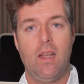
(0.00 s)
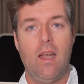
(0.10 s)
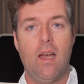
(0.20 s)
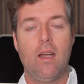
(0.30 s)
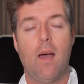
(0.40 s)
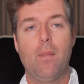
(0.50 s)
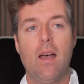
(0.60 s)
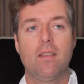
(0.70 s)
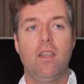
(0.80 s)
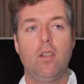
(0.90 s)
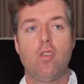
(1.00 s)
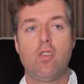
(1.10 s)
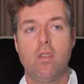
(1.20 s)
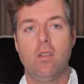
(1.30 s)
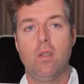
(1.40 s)
And I'm not saying you
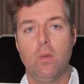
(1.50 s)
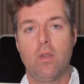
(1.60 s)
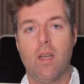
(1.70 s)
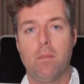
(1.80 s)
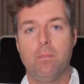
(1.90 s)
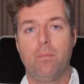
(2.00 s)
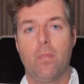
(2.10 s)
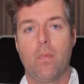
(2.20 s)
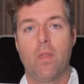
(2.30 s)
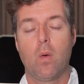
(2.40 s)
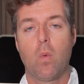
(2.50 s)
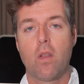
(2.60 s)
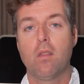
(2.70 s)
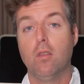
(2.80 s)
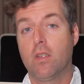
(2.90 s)
shouldn't use them, they're
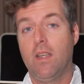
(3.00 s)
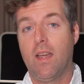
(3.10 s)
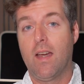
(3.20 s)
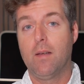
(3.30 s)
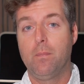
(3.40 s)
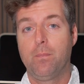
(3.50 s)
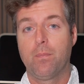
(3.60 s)
worth looking at.